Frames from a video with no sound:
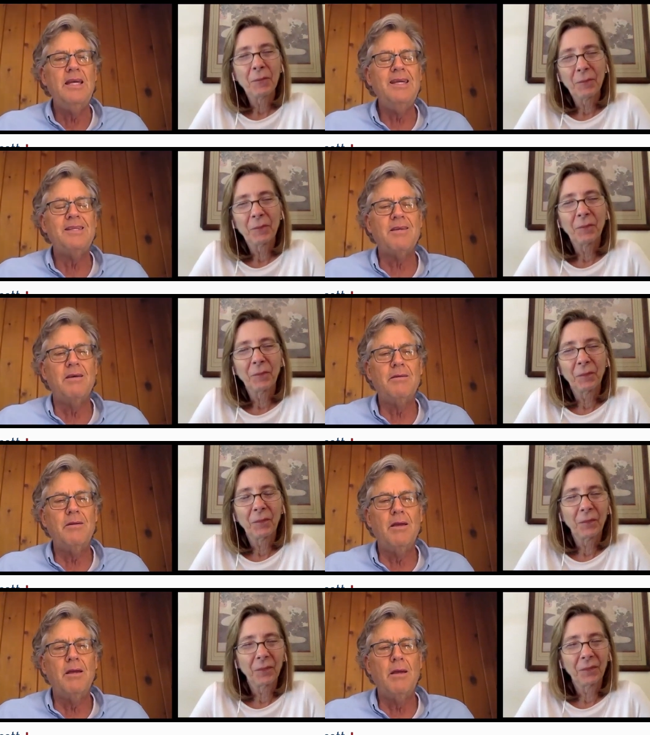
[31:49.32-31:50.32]
Speaker 1: it's a,
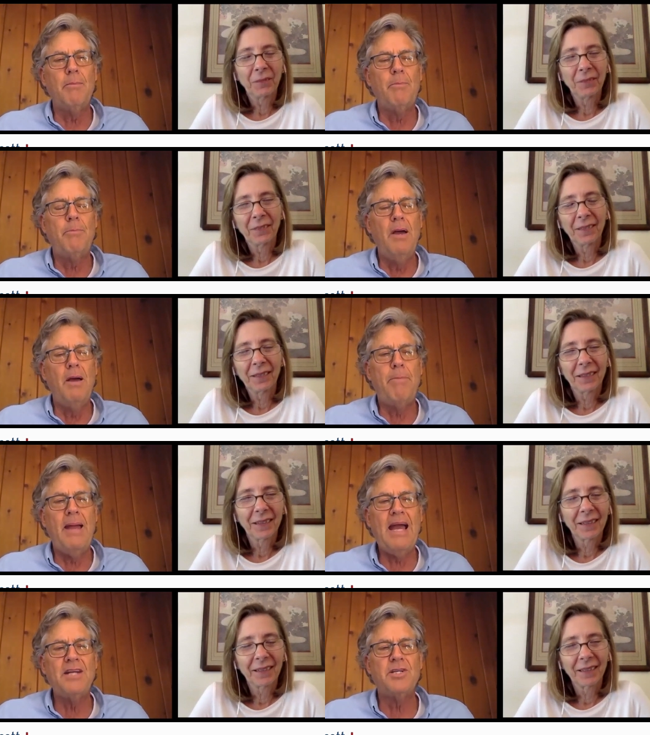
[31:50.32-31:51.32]
a a
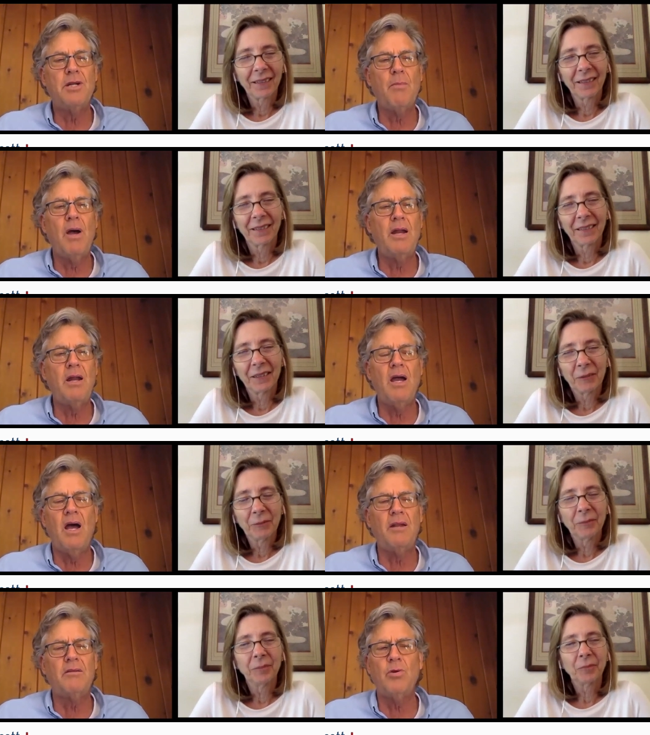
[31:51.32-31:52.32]
passion of mine. I,
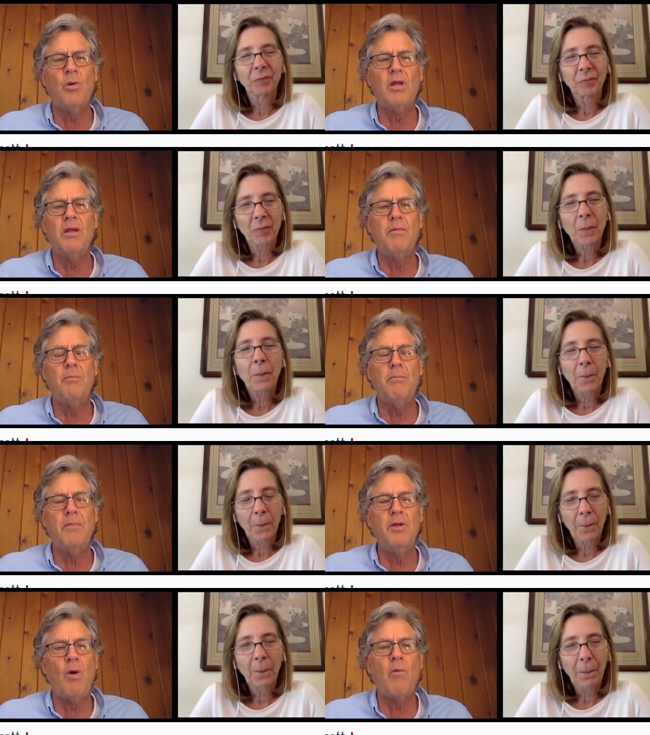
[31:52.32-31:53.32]
I, totally,
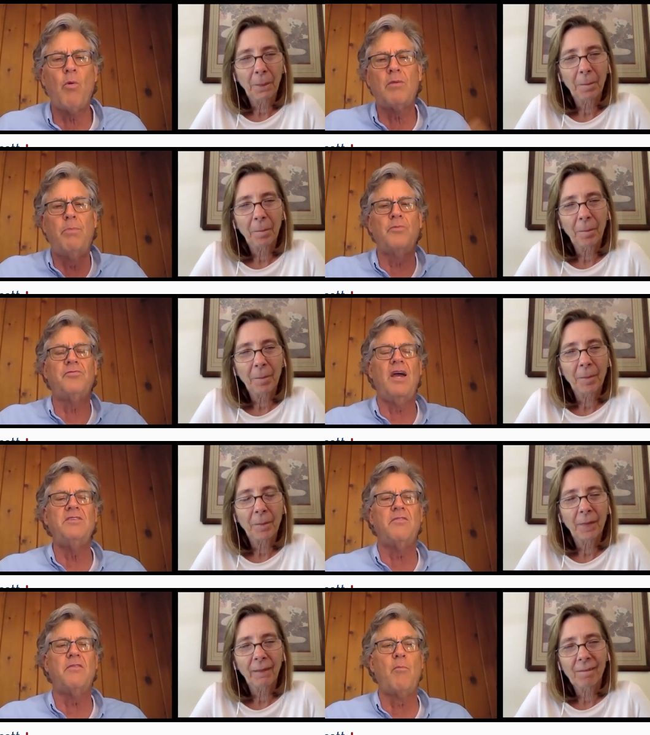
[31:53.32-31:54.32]
you know, I work both
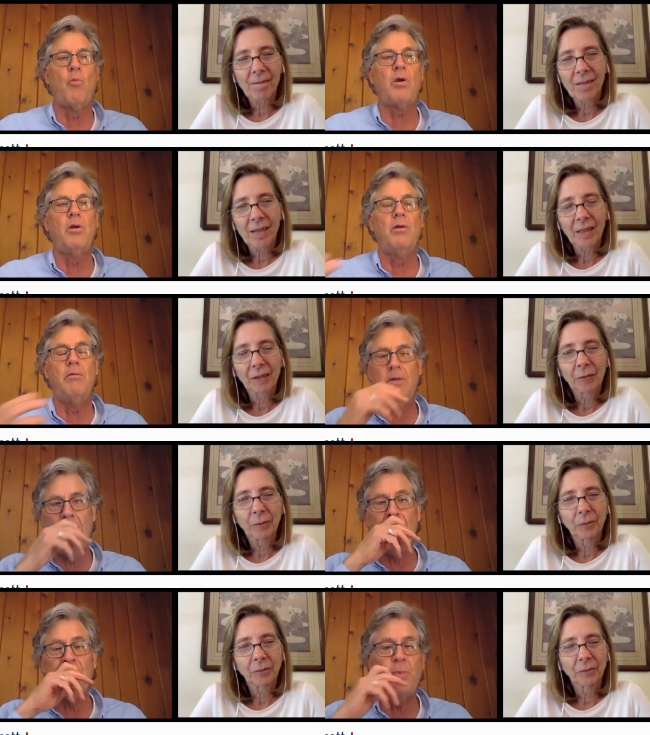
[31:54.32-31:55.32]
sides of it. I'm working
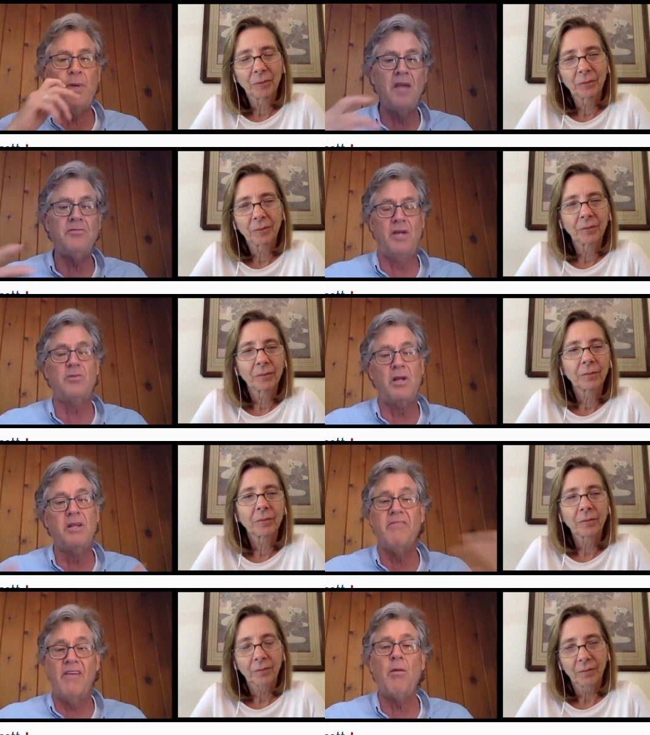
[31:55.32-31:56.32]
HBI side trying to
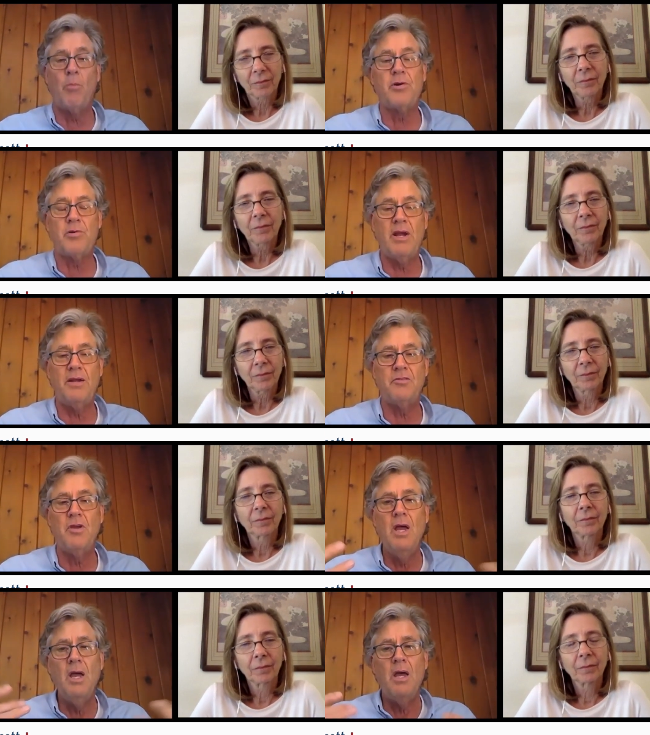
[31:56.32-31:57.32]
develop more trades,
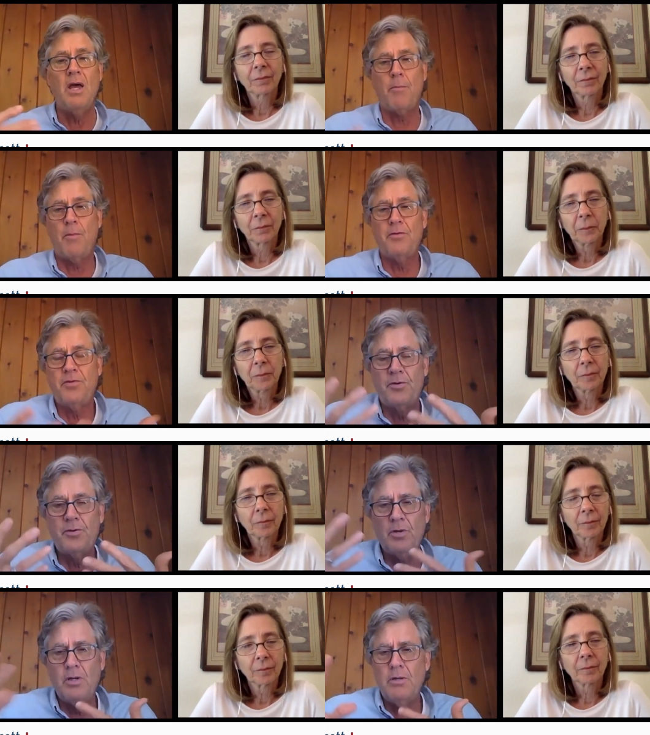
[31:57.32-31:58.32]
and I'm also
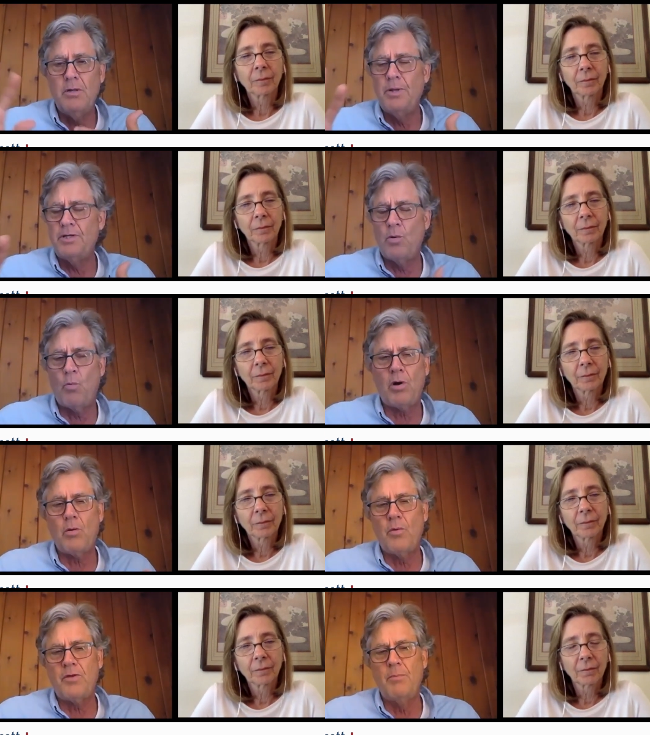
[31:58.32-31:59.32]
doing a bunch of
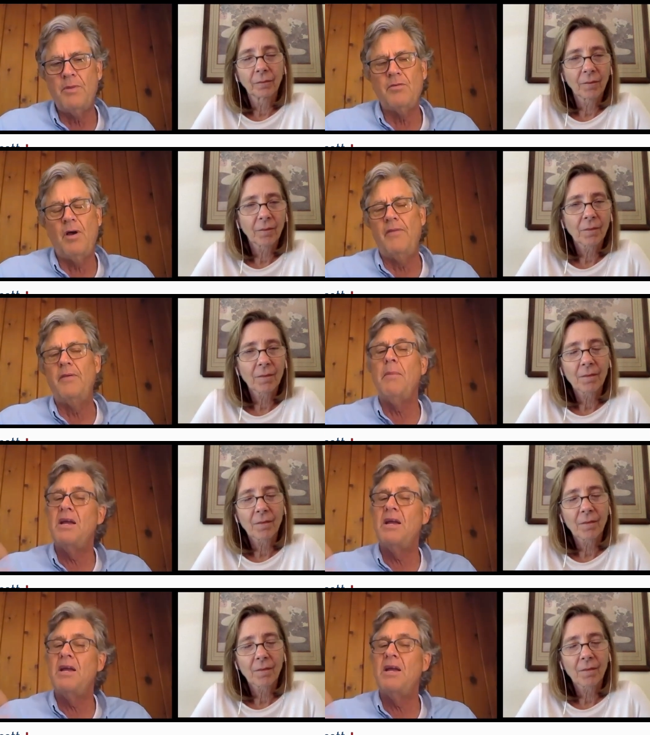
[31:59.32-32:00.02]
work with companies on the